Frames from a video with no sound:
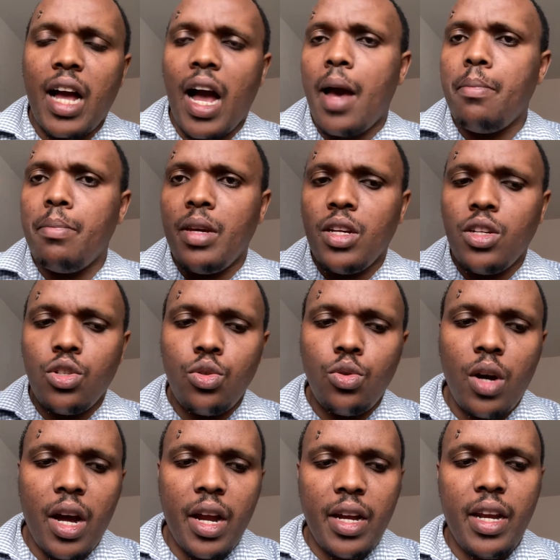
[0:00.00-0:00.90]
coming to
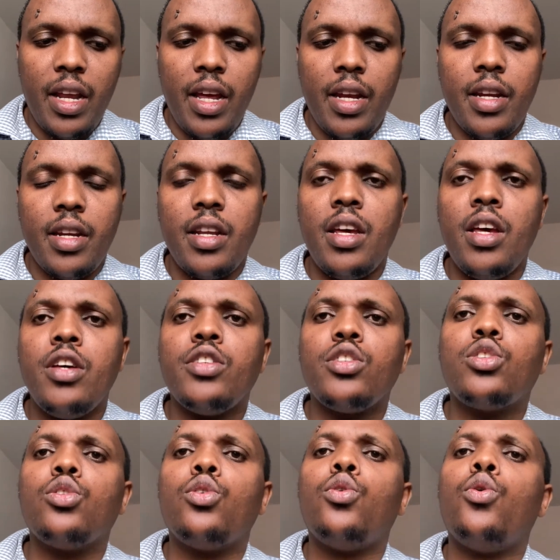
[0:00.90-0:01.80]
an end.
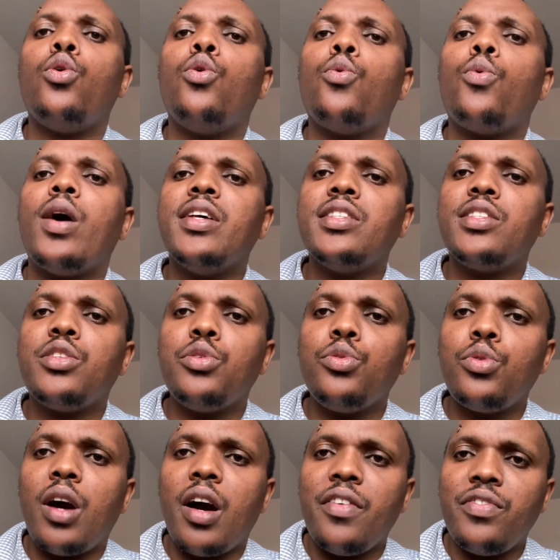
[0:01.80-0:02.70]
So once the
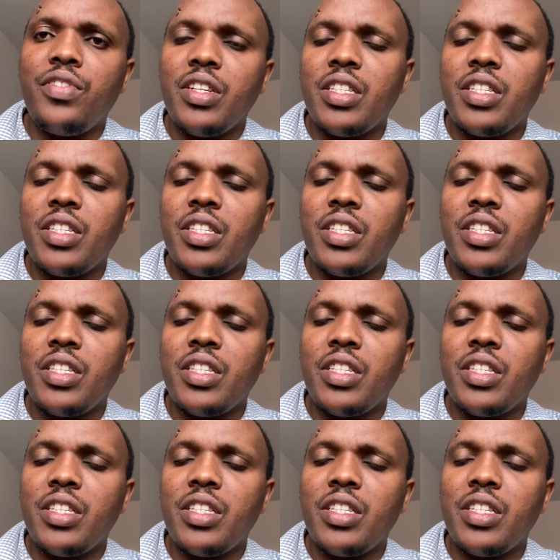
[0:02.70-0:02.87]
lawyer